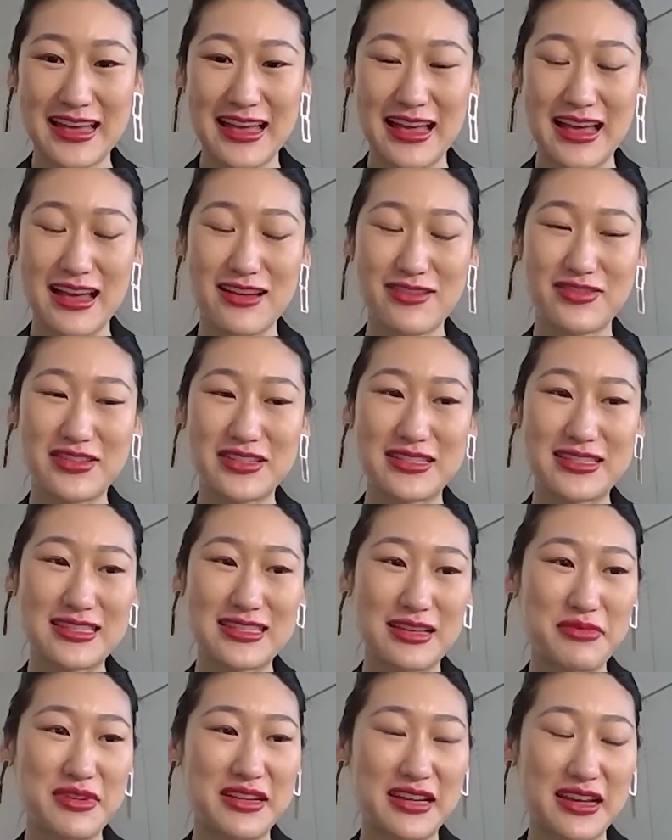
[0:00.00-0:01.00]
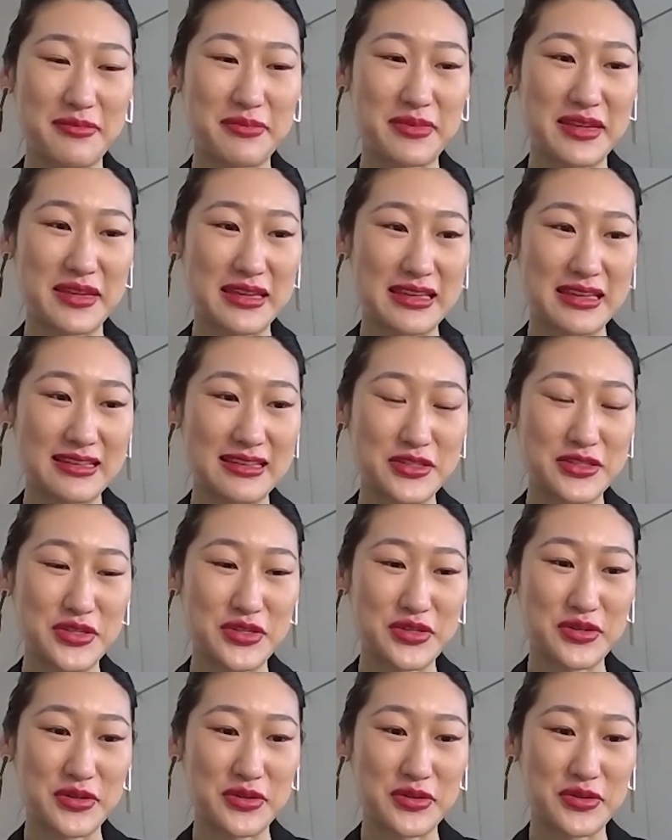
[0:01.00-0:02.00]
I would sum it up
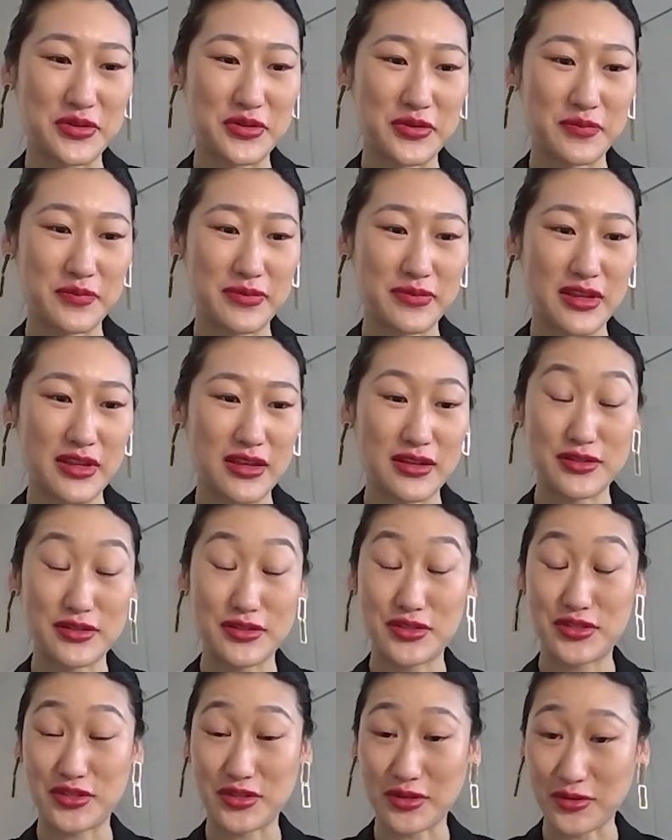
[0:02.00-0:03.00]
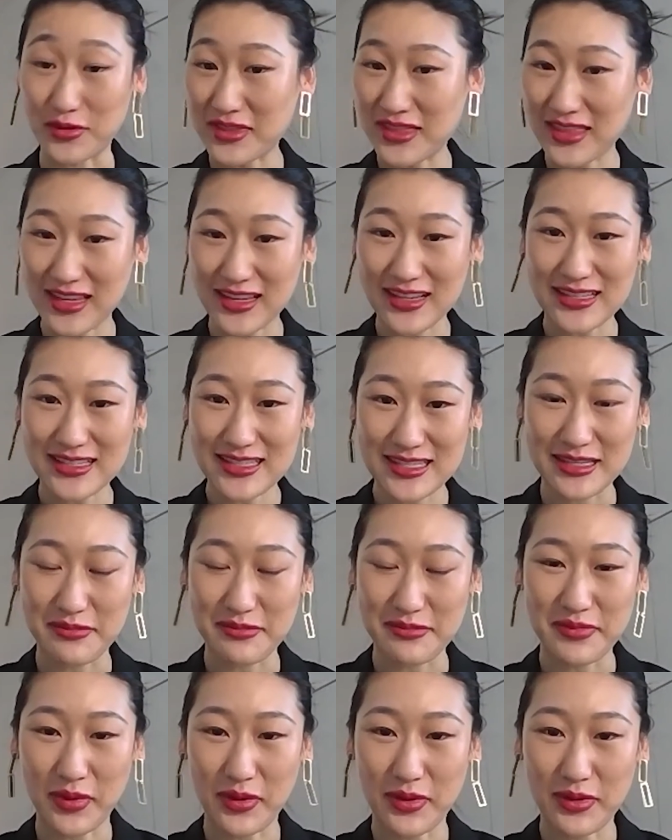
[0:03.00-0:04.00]
into, don't think it's
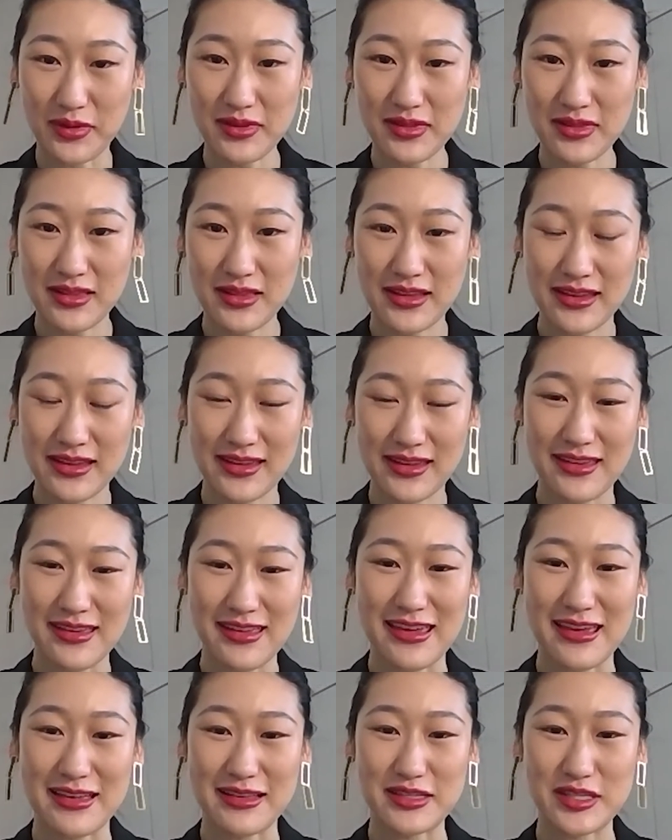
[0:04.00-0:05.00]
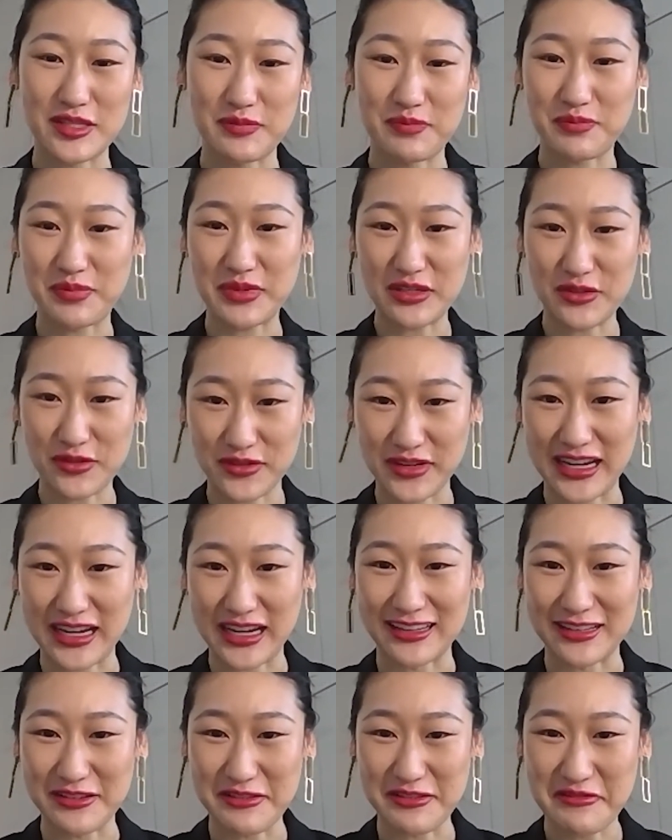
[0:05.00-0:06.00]
simple, and be
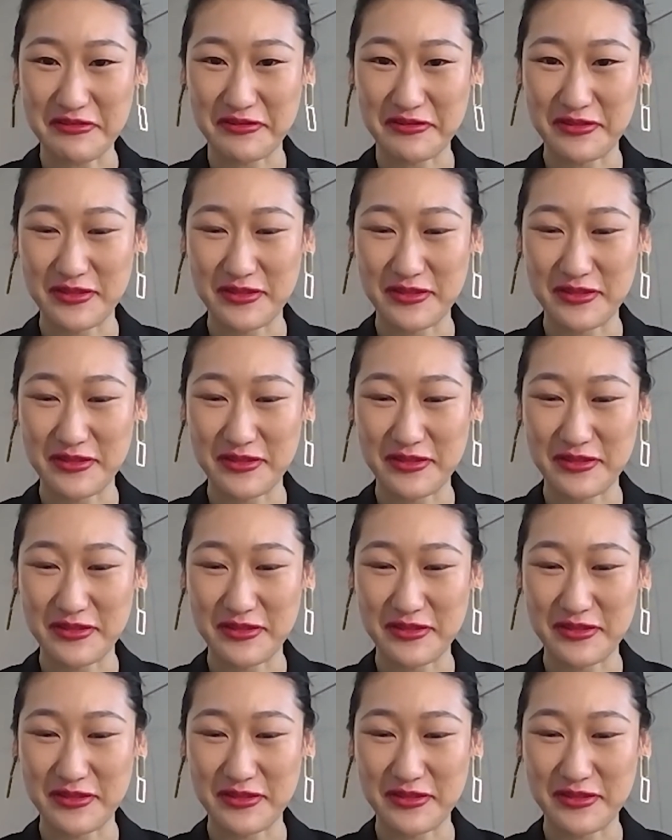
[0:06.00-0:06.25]
creative.